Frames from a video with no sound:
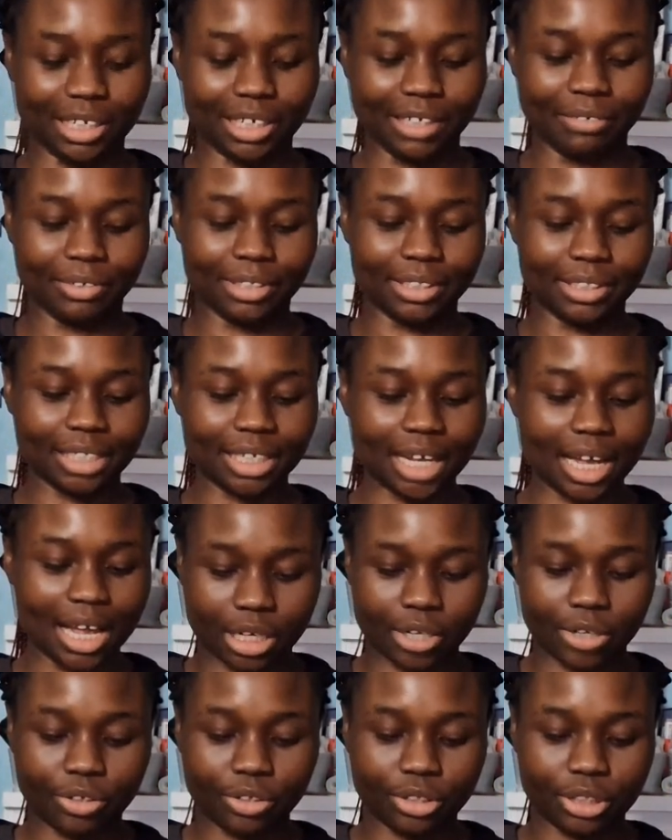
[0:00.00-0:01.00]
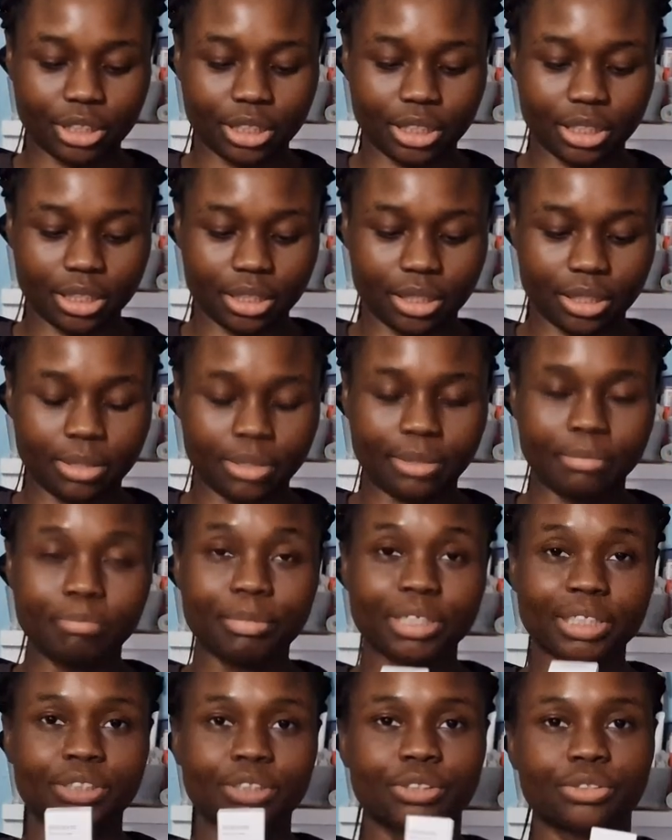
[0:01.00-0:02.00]
Anyways, I got the
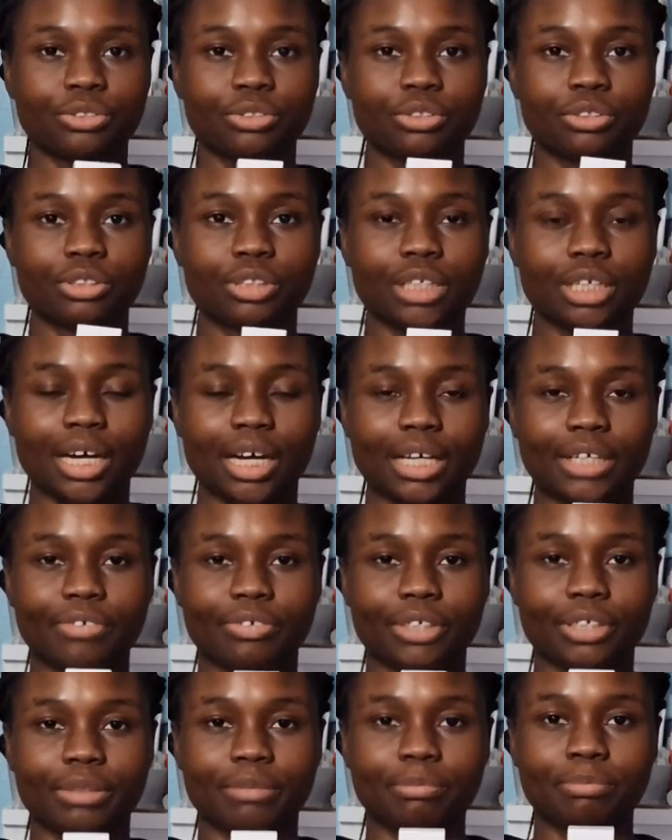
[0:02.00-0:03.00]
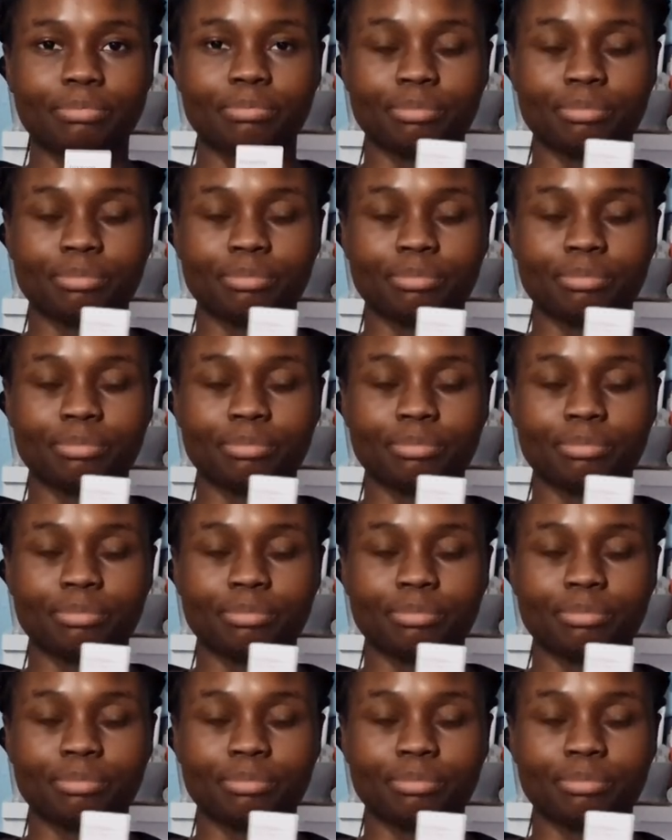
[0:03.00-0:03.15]
Mixsoon eye cream